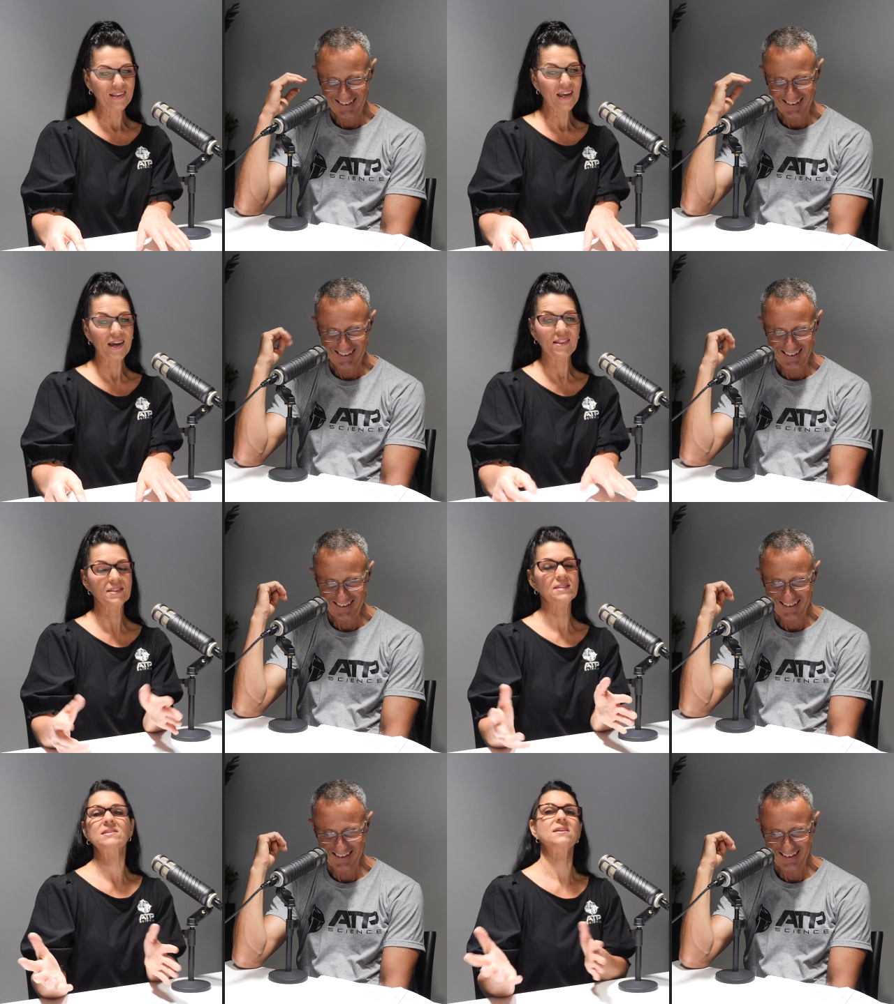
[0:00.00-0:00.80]
Speaker 1: yeah,
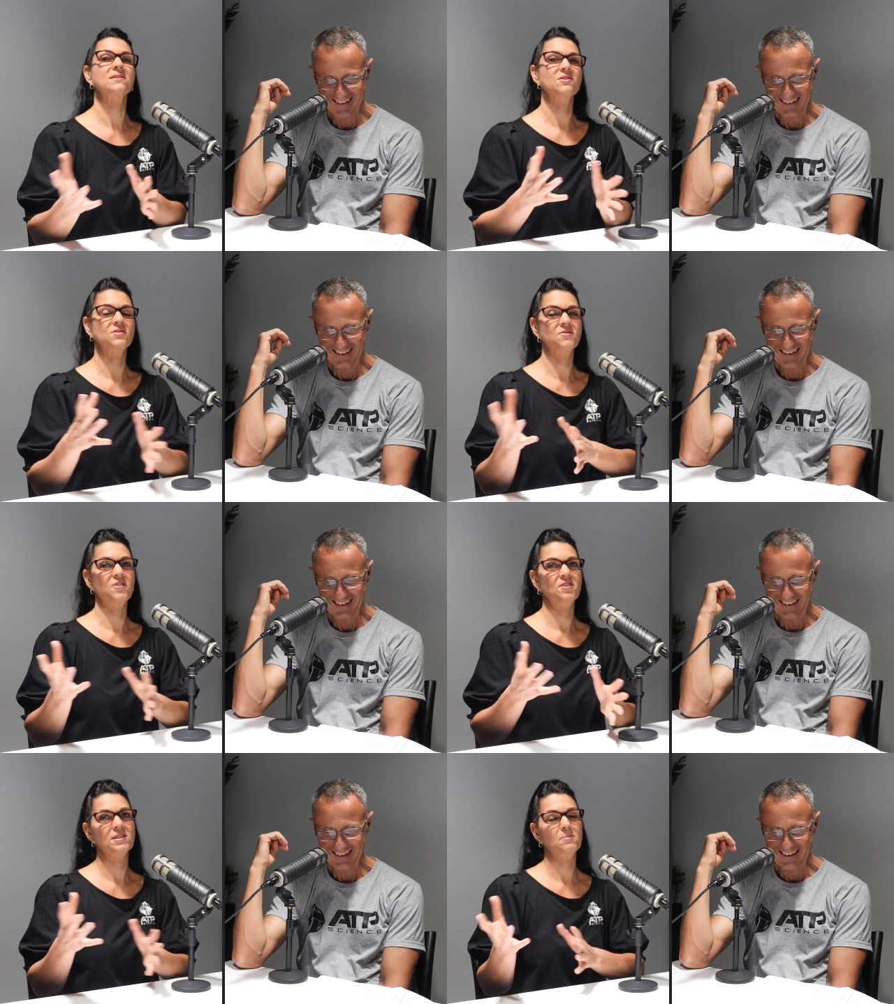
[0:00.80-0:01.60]
and this
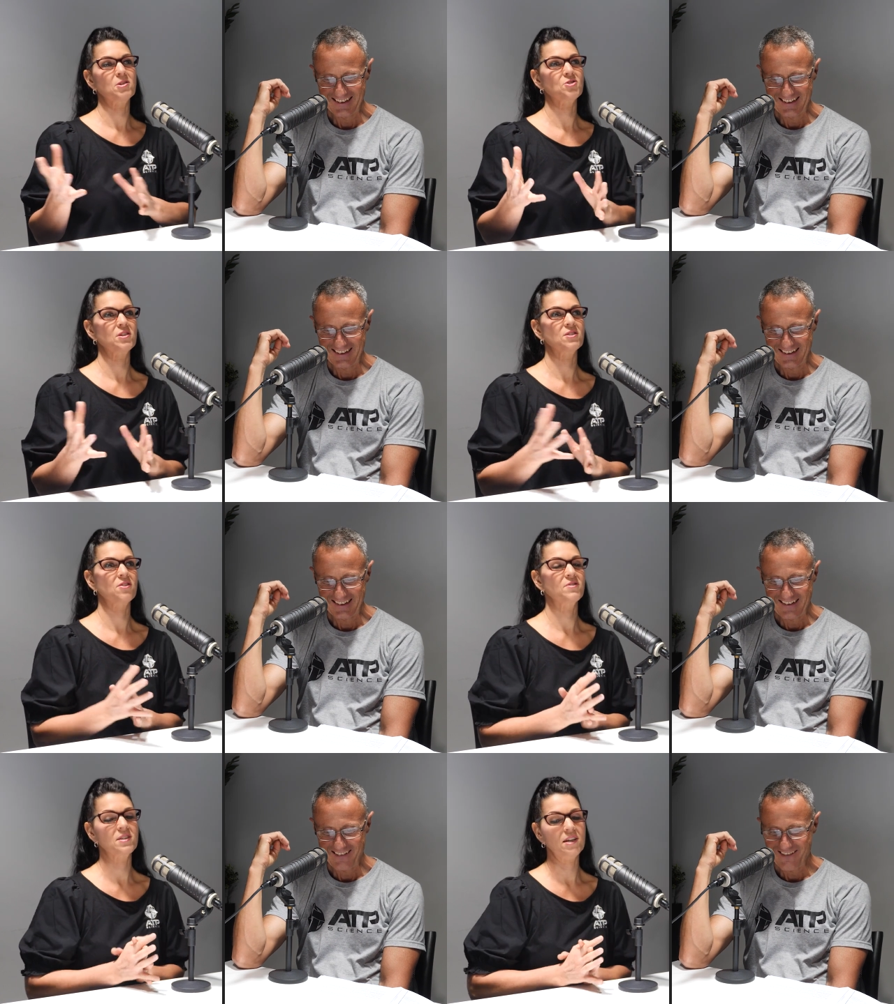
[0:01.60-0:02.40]
it's very similar
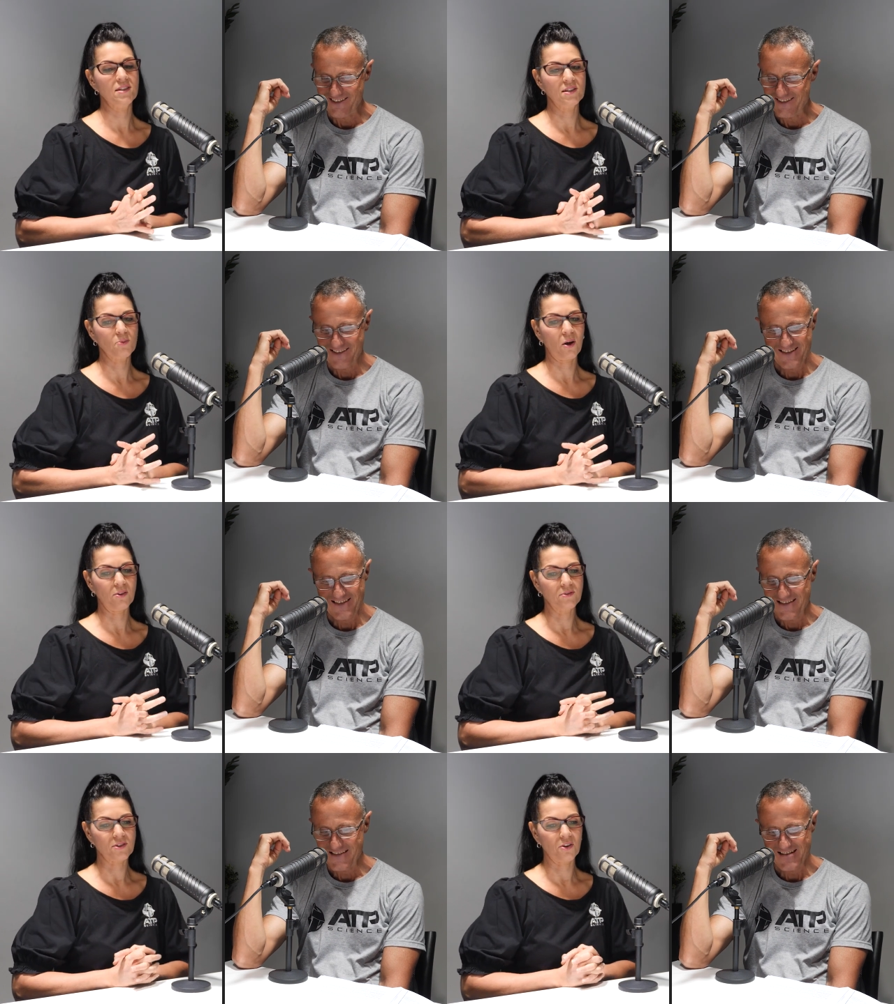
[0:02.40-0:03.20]
trends overseas as
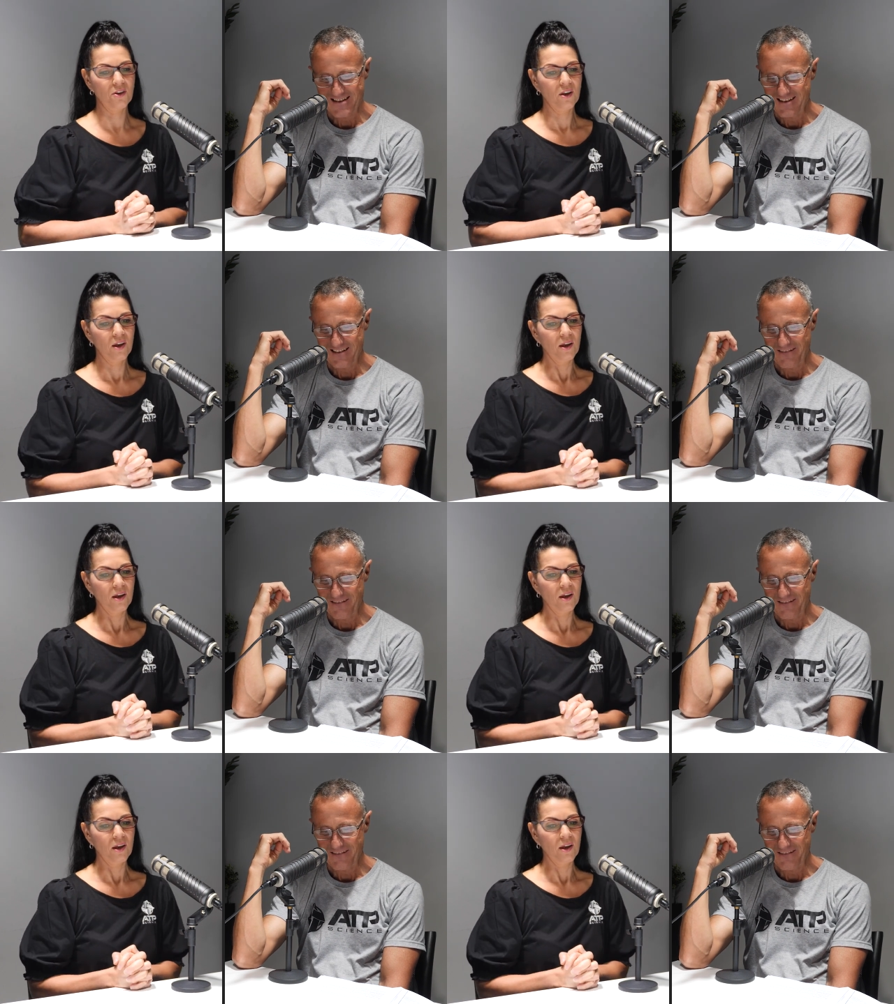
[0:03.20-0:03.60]
well. So